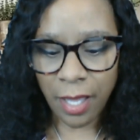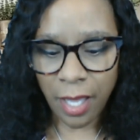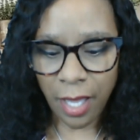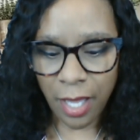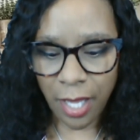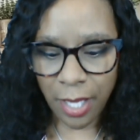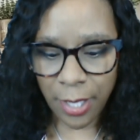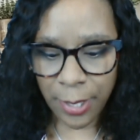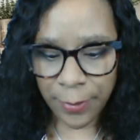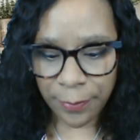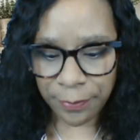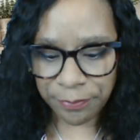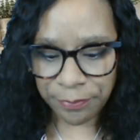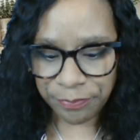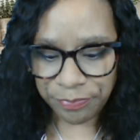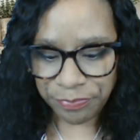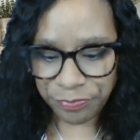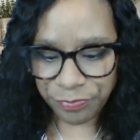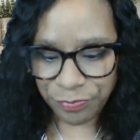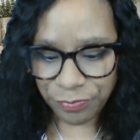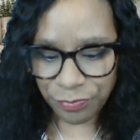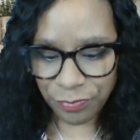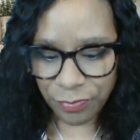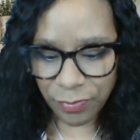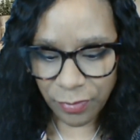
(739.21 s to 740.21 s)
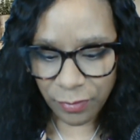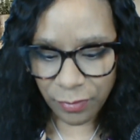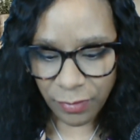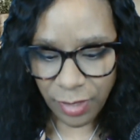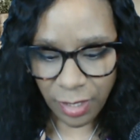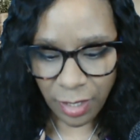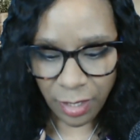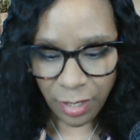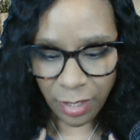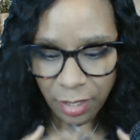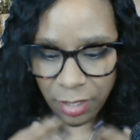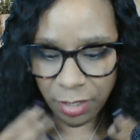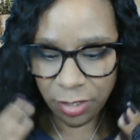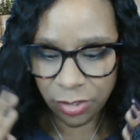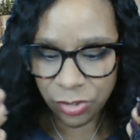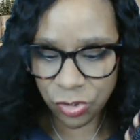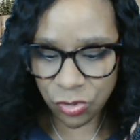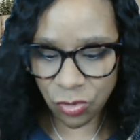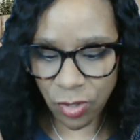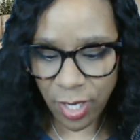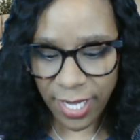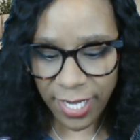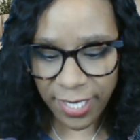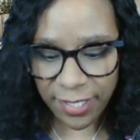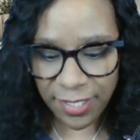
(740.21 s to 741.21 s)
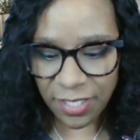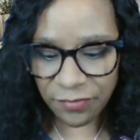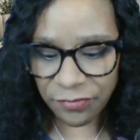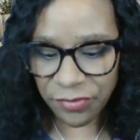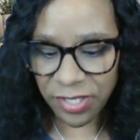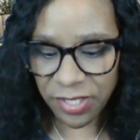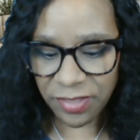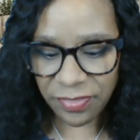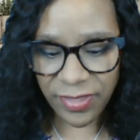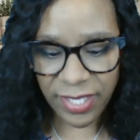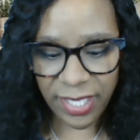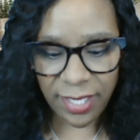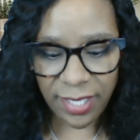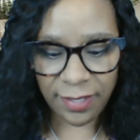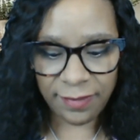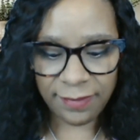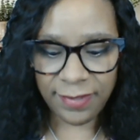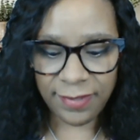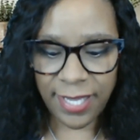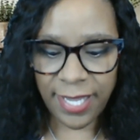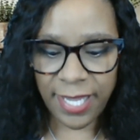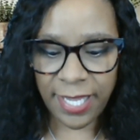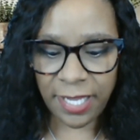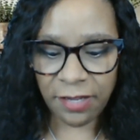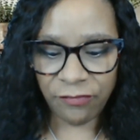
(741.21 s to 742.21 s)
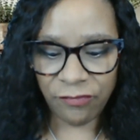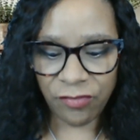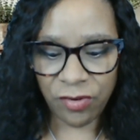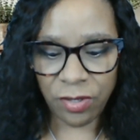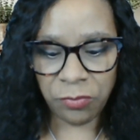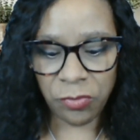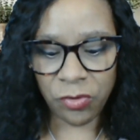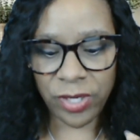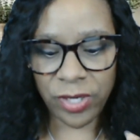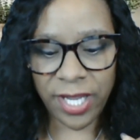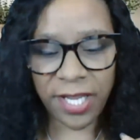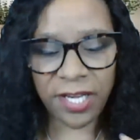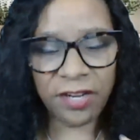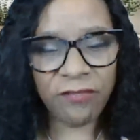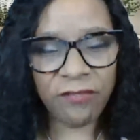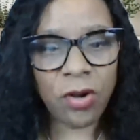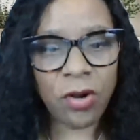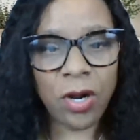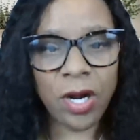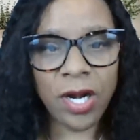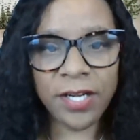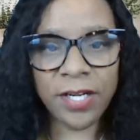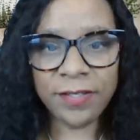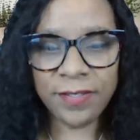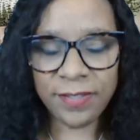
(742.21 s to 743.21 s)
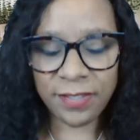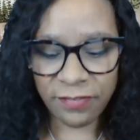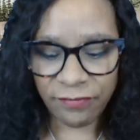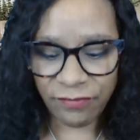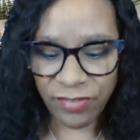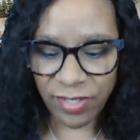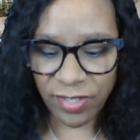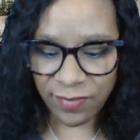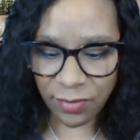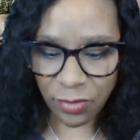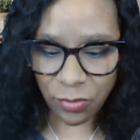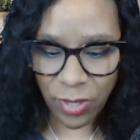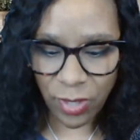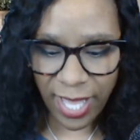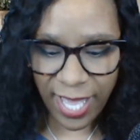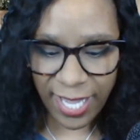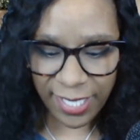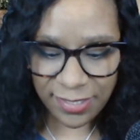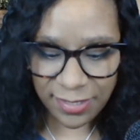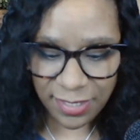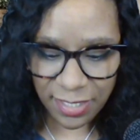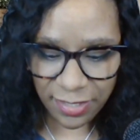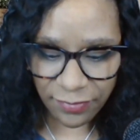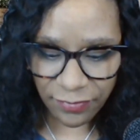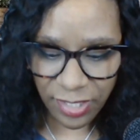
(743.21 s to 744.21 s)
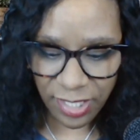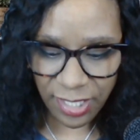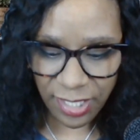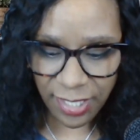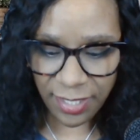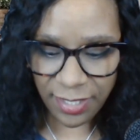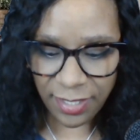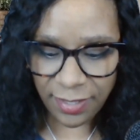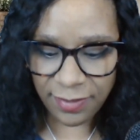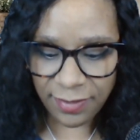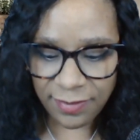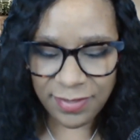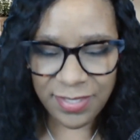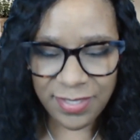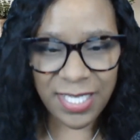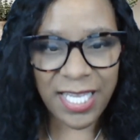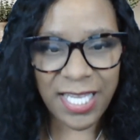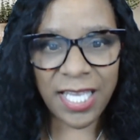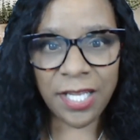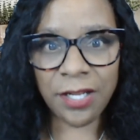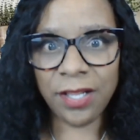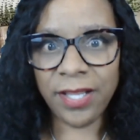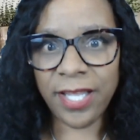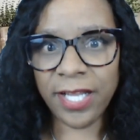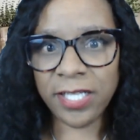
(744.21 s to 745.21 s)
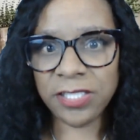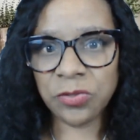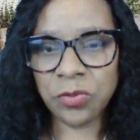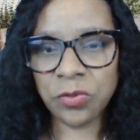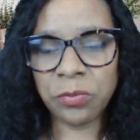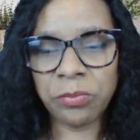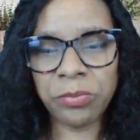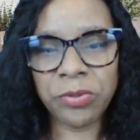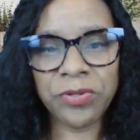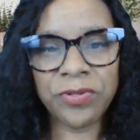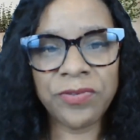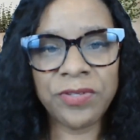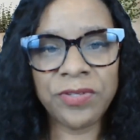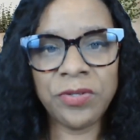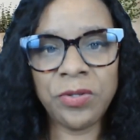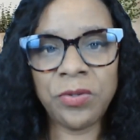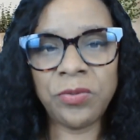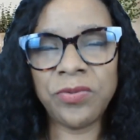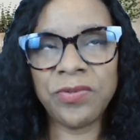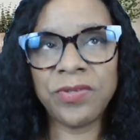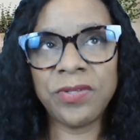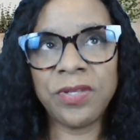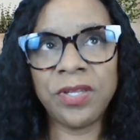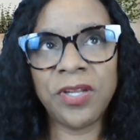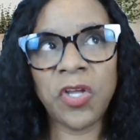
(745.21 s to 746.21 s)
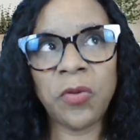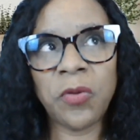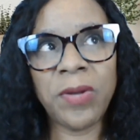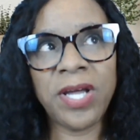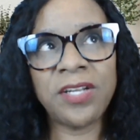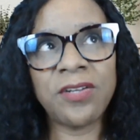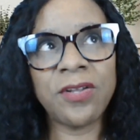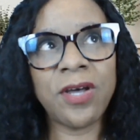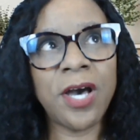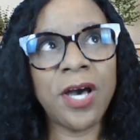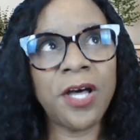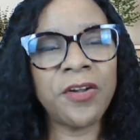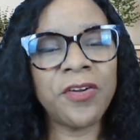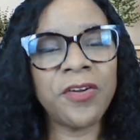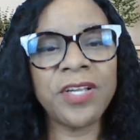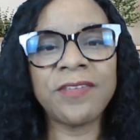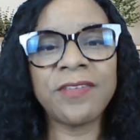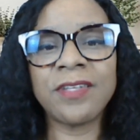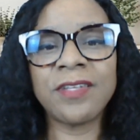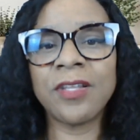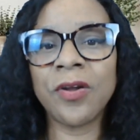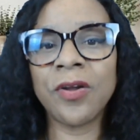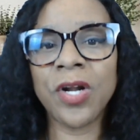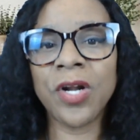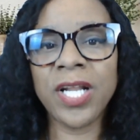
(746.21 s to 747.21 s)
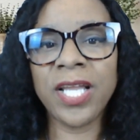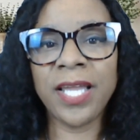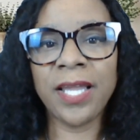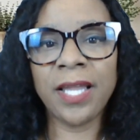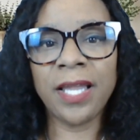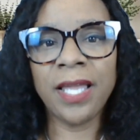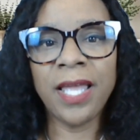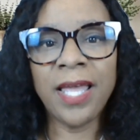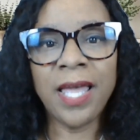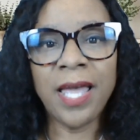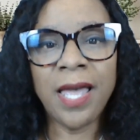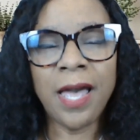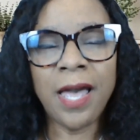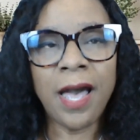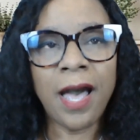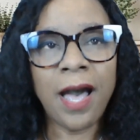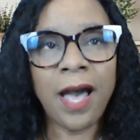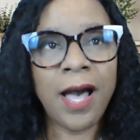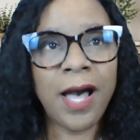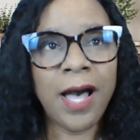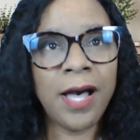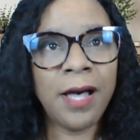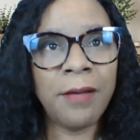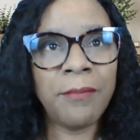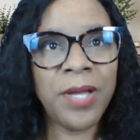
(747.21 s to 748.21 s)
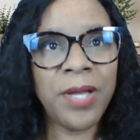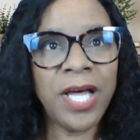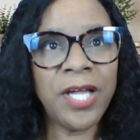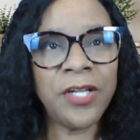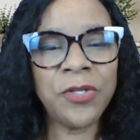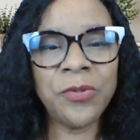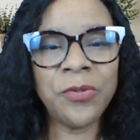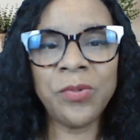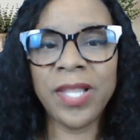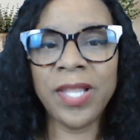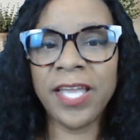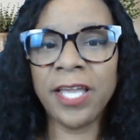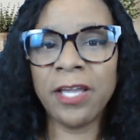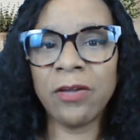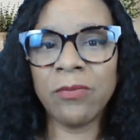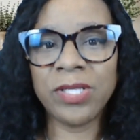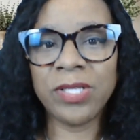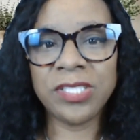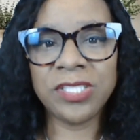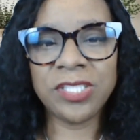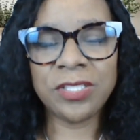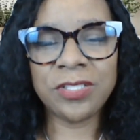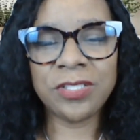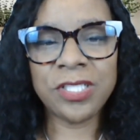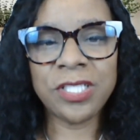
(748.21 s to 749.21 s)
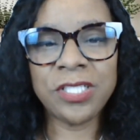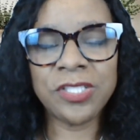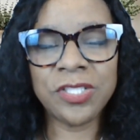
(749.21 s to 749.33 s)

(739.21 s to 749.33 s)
Um, Trying different things like from creative arts to physical activities to intellectual pursuits. My daughter is learning a new language.